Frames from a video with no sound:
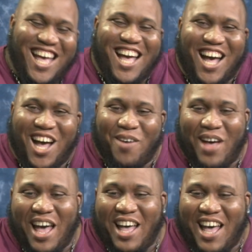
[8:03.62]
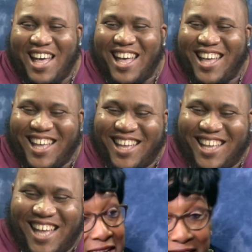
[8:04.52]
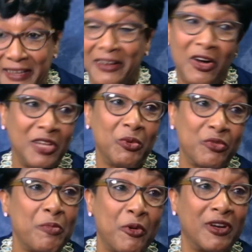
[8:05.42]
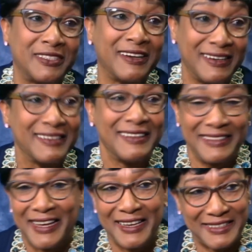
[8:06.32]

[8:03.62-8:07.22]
On radio? Hollywood Reporter? Yes.